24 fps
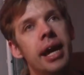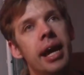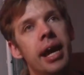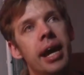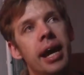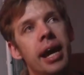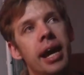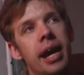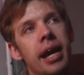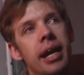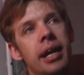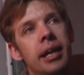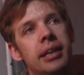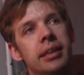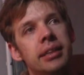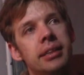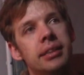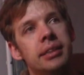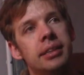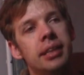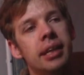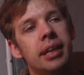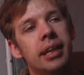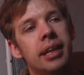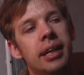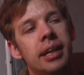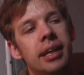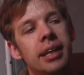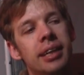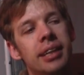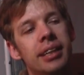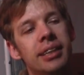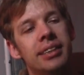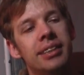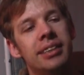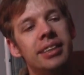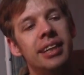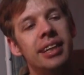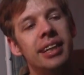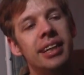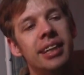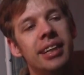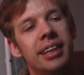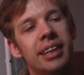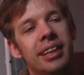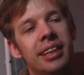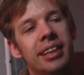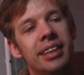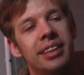And, yeah.